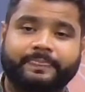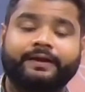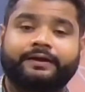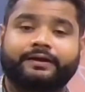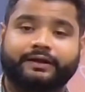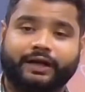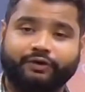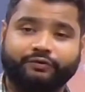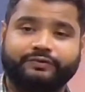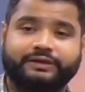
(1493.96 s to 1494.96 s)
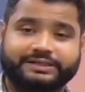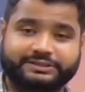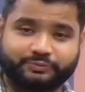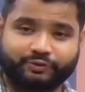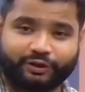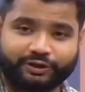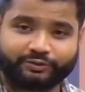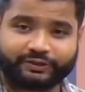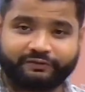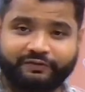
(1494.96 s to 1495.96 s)
Now let's move on to
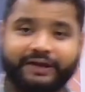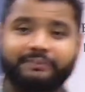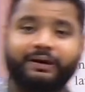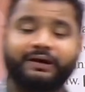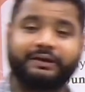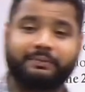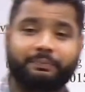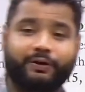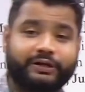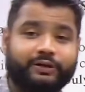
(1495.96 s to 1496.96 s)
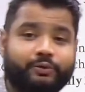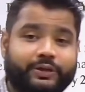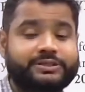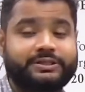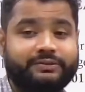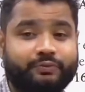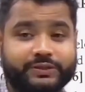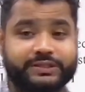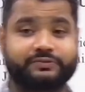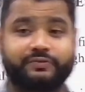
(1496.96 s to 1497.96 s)
the 5 mark important question, which
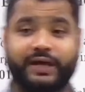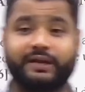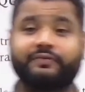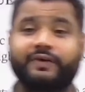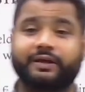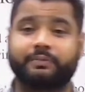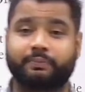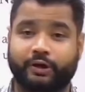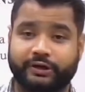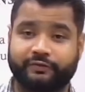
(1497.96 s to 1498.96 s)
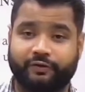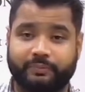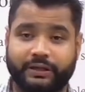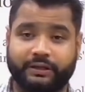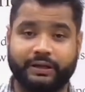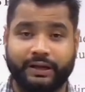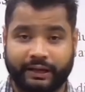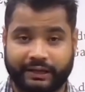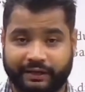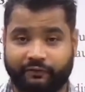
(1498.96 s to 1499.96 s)
is very important for me.
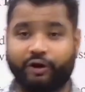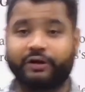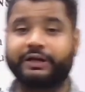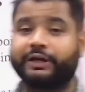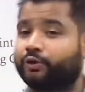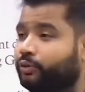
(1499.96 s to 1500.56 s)
And I've already told